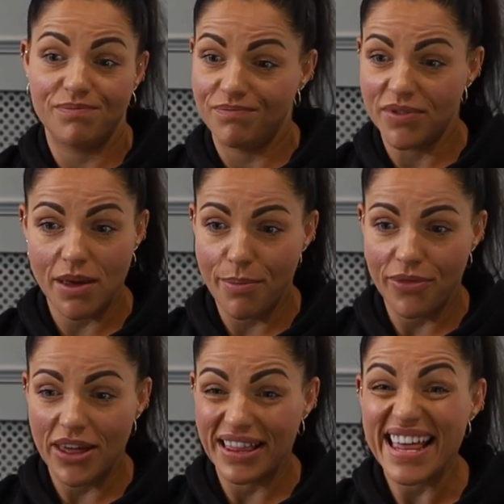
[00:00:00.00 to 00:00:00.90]

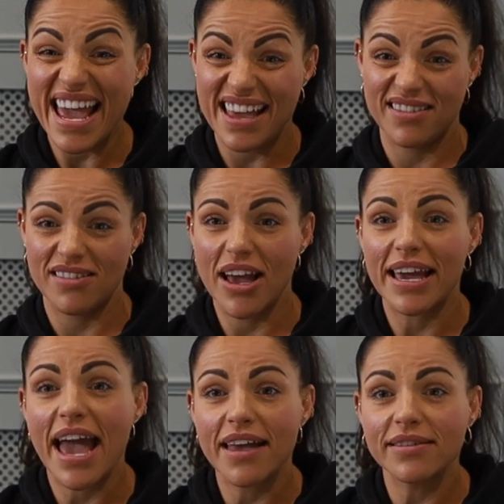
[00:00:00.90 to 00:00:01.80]
something, this
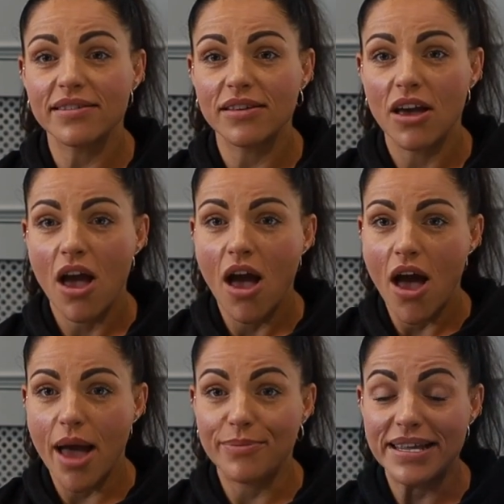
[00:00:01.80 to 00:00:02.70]

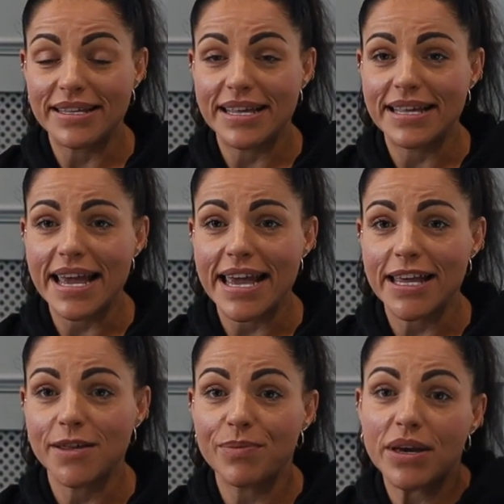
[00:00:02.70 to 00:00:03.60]

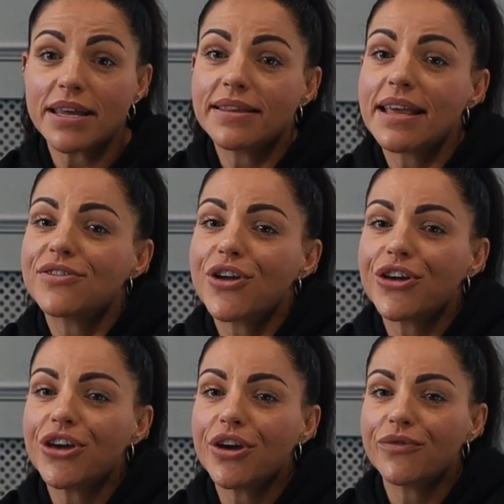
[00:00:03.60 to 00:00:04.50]
disease, because there's no
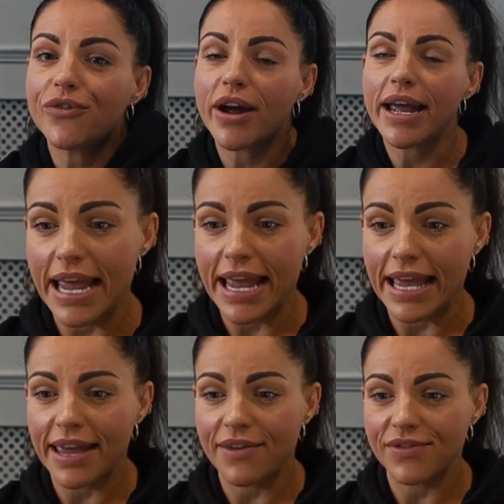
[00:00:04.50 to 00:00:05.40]
cure for it.
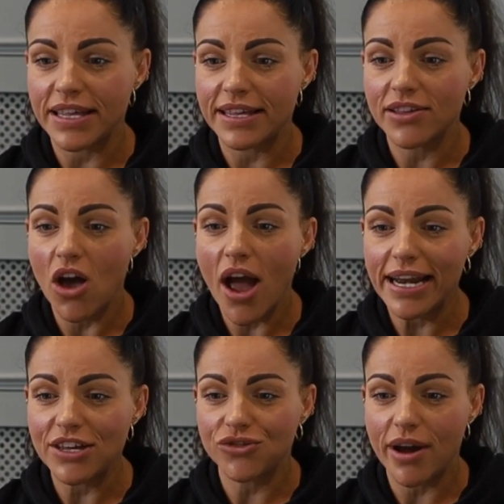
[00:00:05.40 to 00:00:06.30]
It gives these
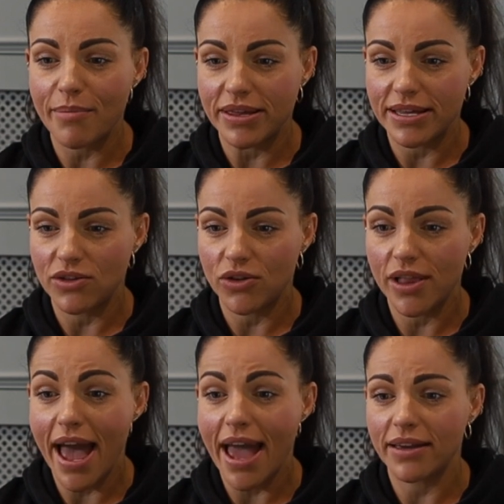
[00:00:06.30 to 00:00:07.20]
tiny tremors in your
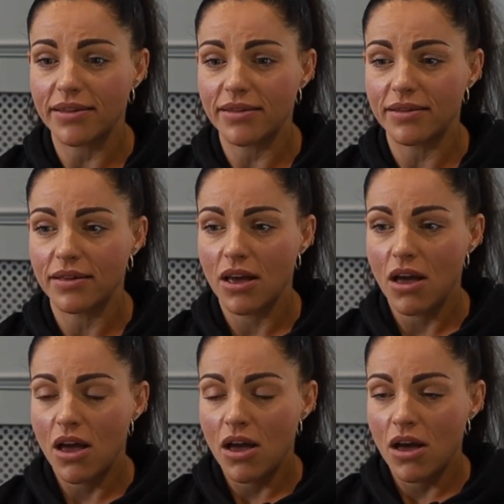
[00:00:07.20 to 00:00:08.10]
legs
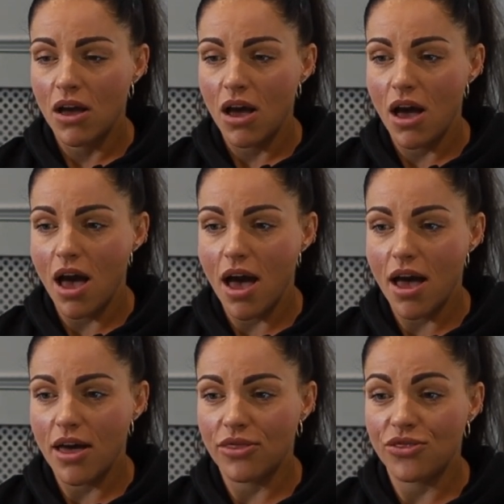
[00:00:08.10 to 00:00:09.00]

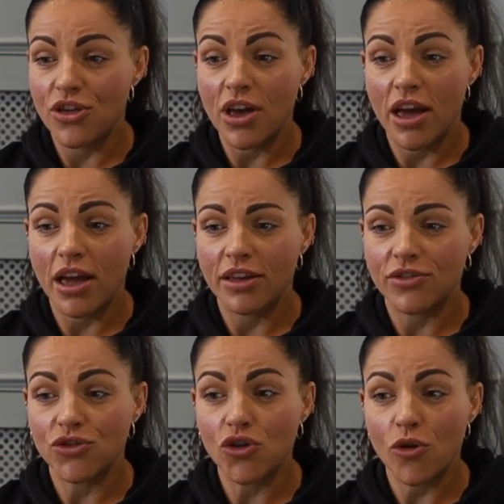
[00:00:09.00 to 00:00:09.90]
that
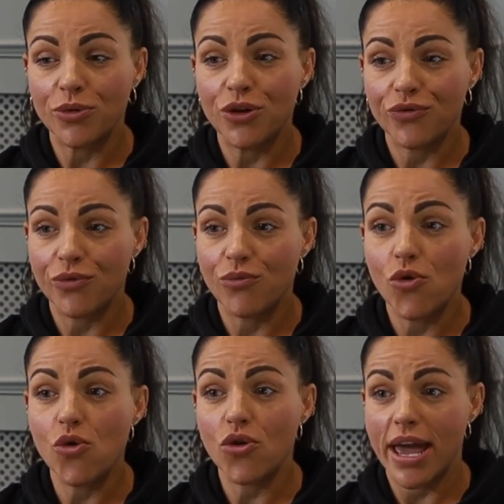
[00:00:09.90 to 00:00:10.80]
stop you from
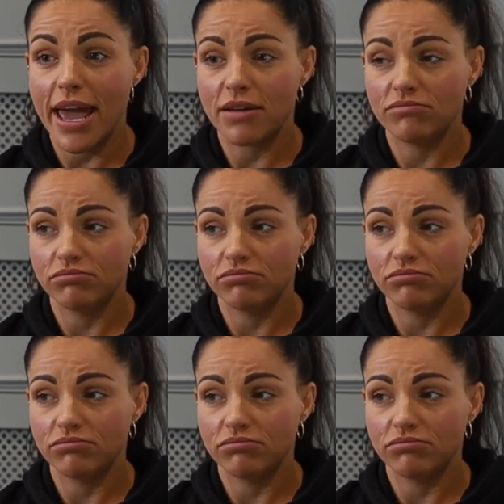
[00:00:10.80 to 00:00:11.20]
walking.